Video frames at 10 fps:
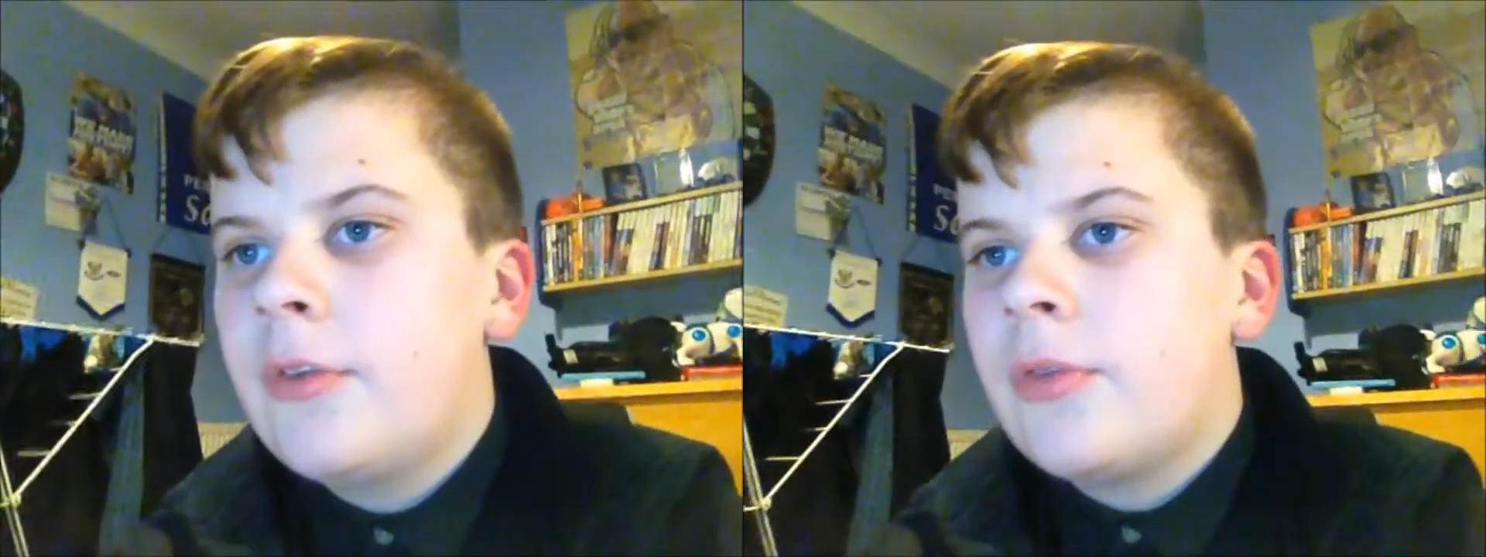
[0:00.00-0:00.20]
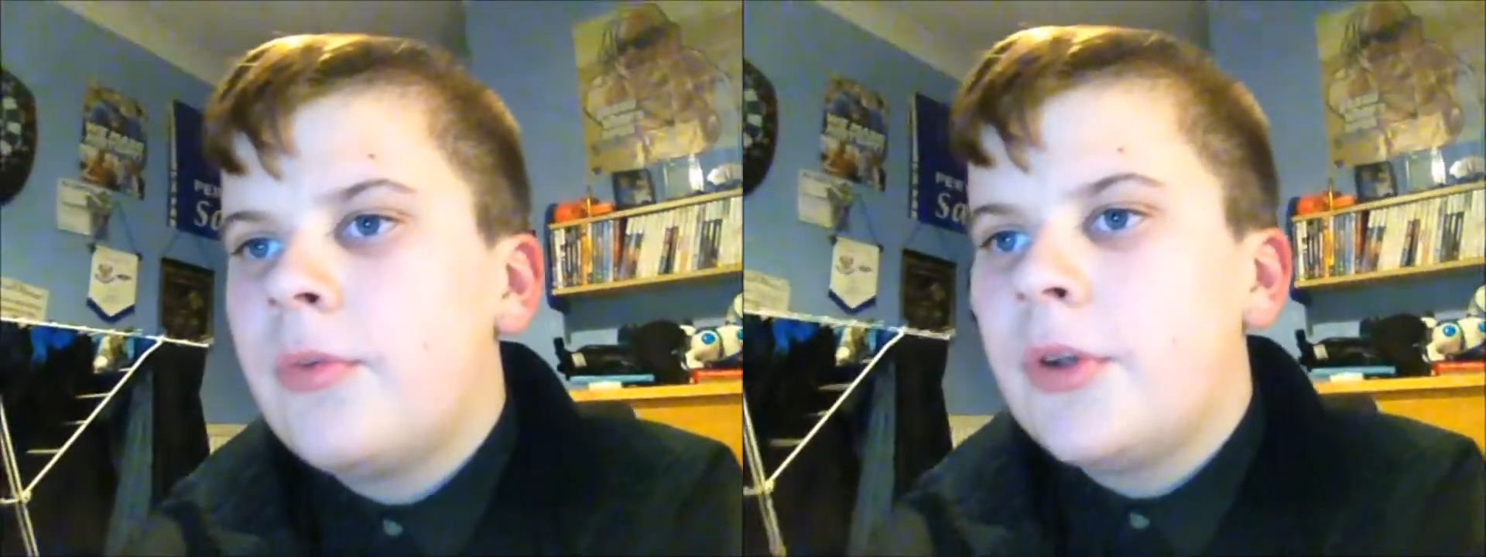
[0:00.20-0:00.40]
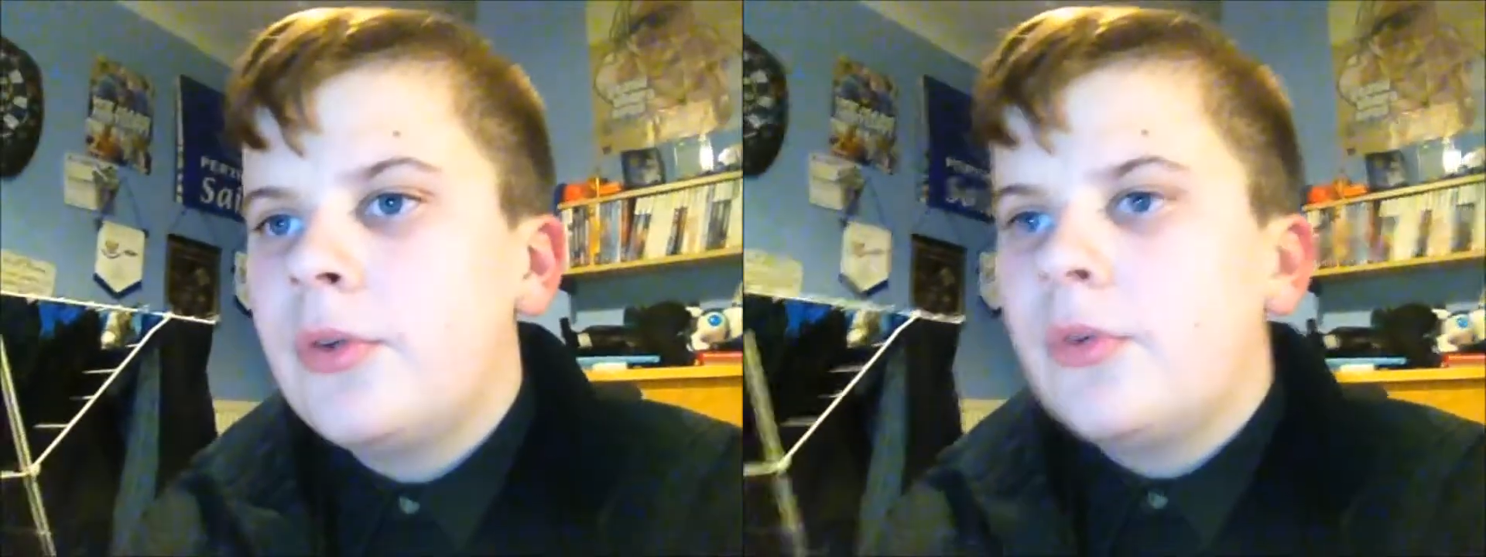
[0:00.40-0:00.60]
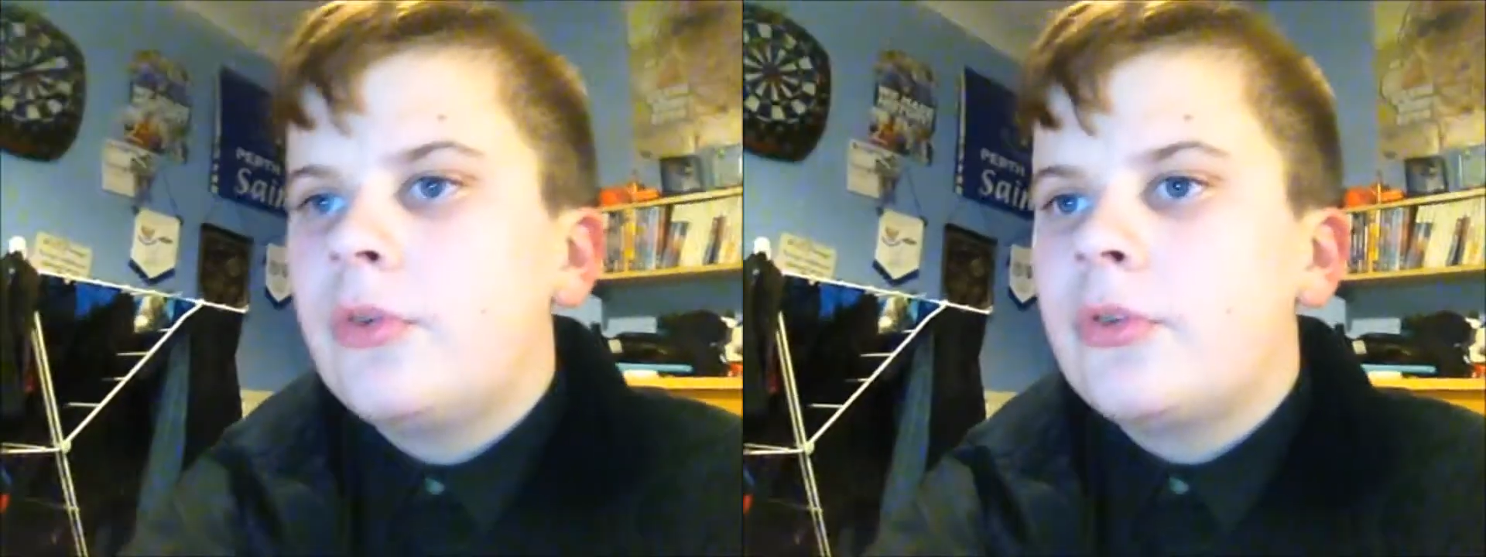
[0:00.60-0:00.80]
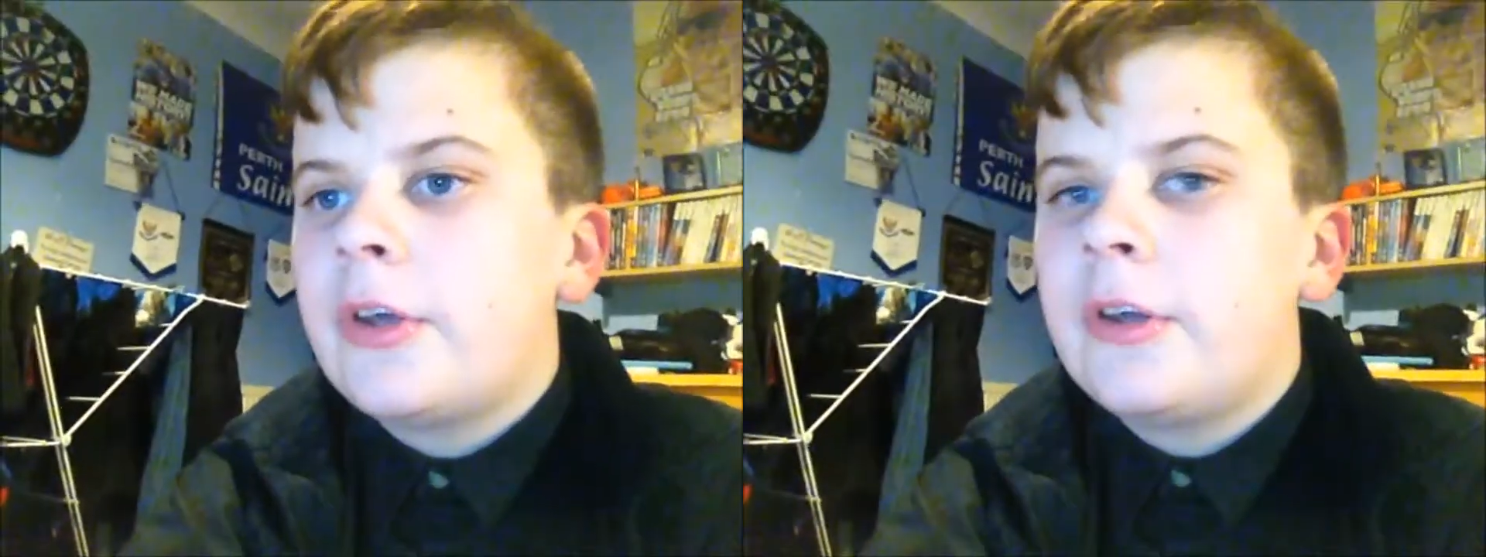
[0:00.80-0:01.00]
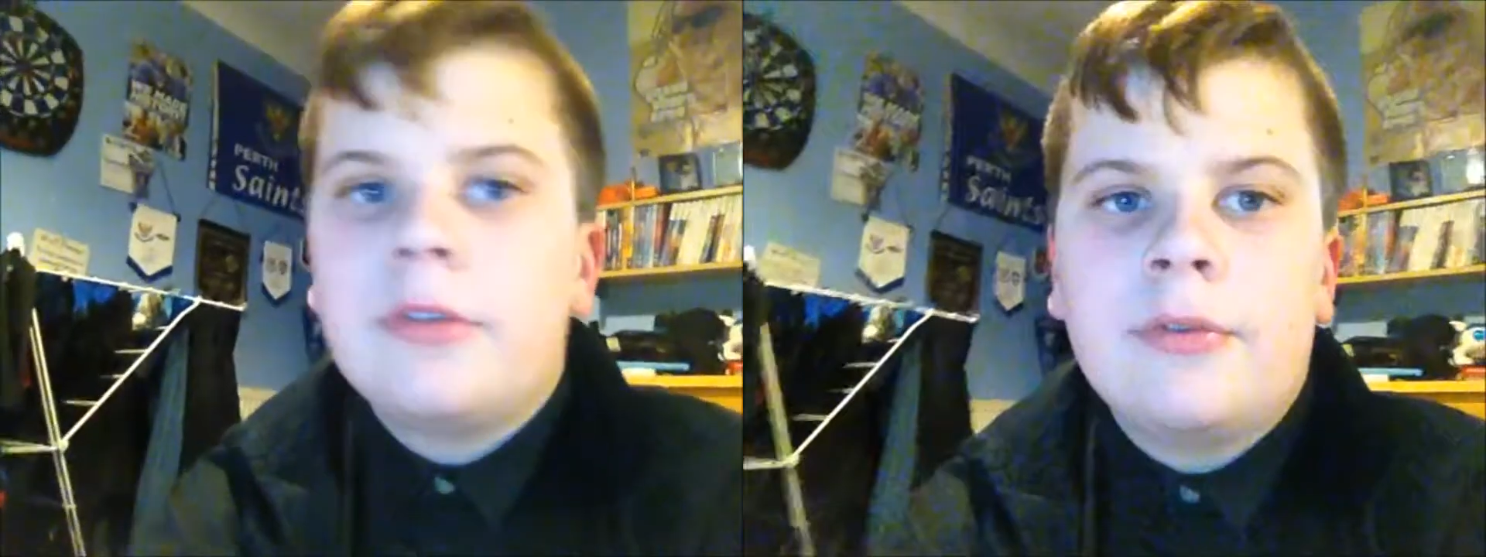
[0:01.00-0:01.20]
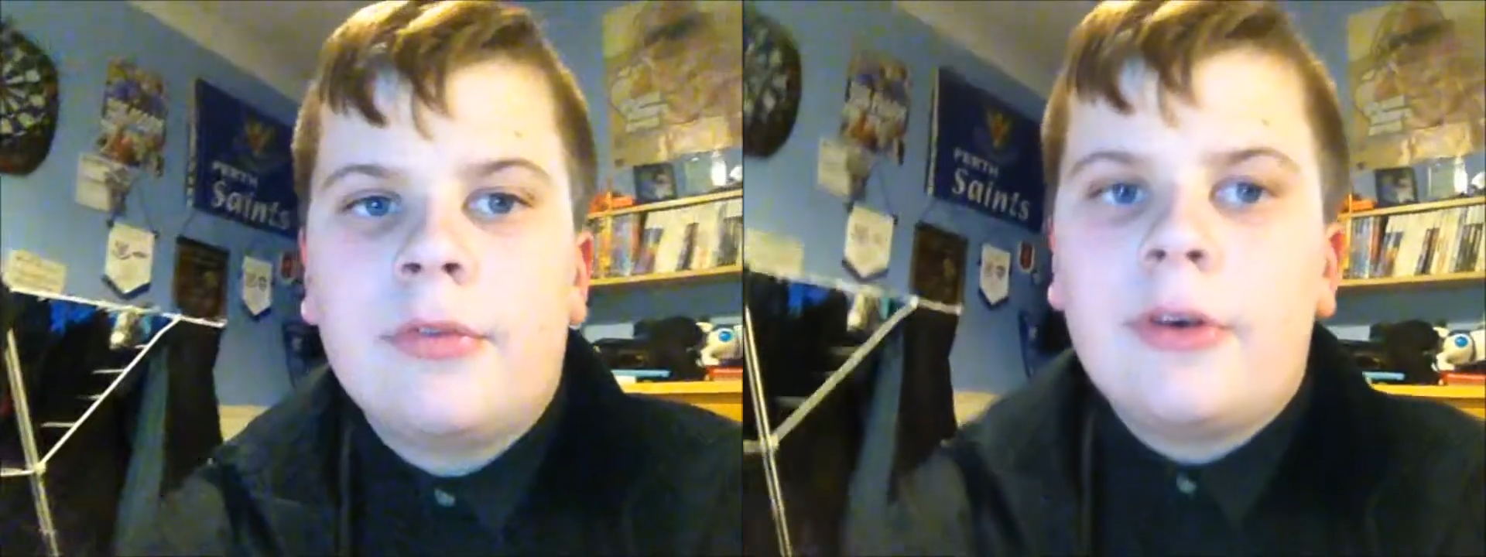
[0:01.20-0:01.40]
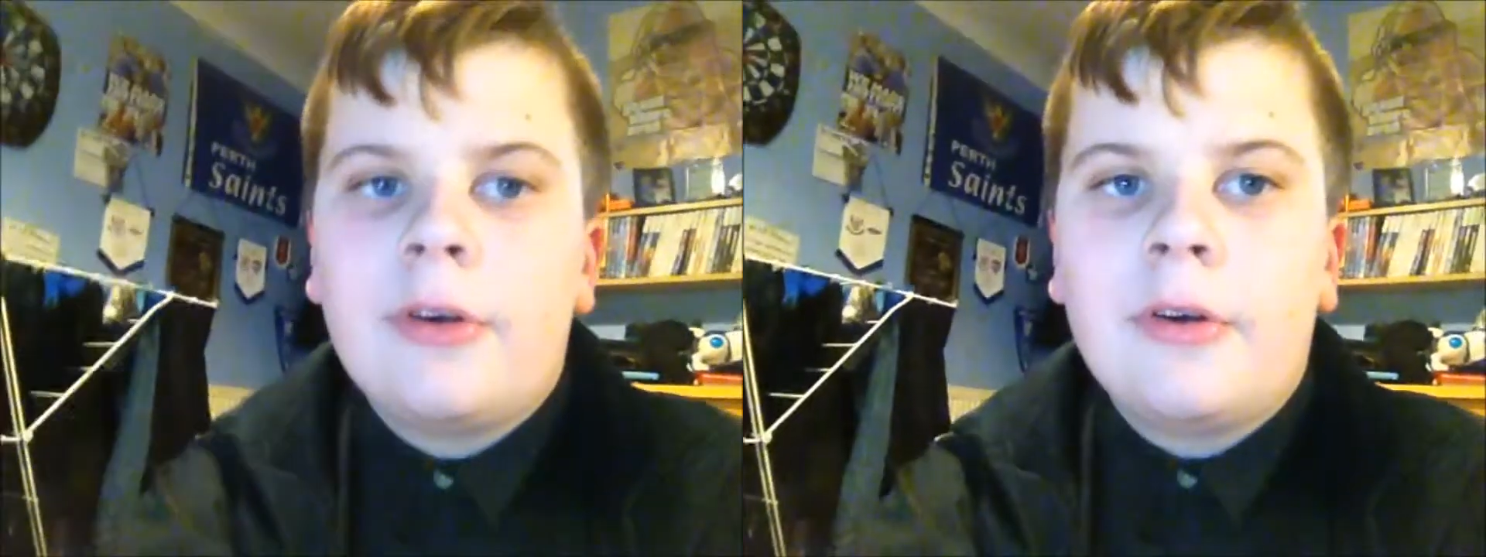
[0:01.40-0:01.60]
some videos, editing a
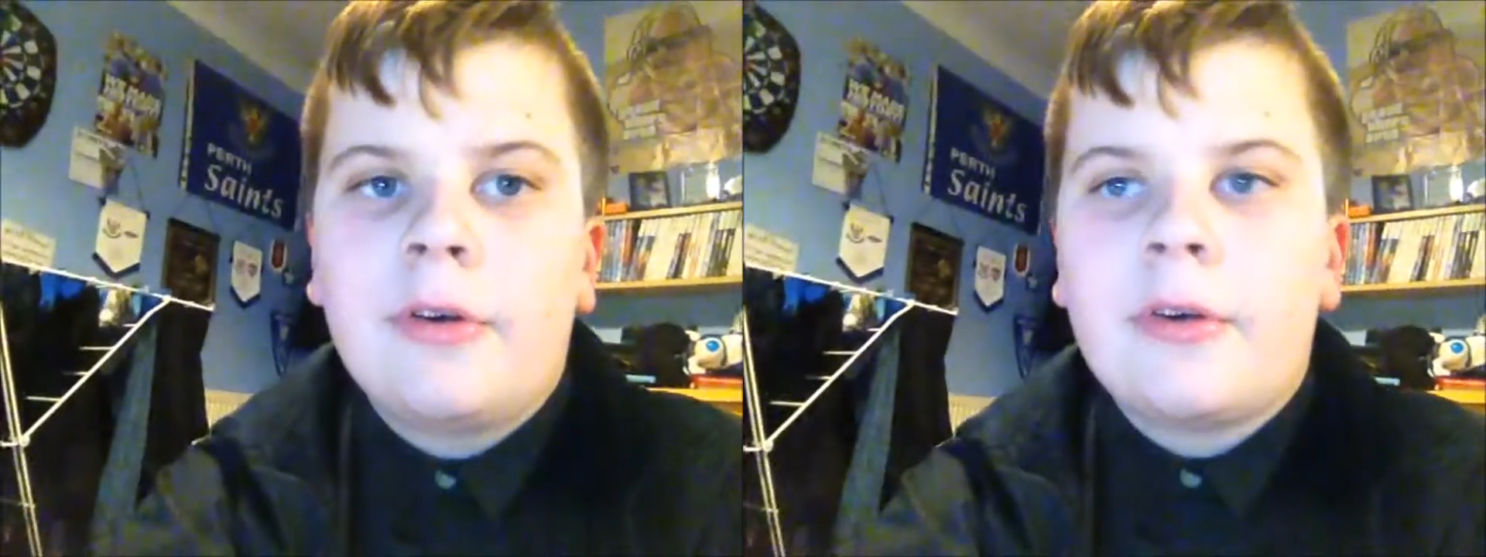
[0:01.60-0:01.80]
vlog.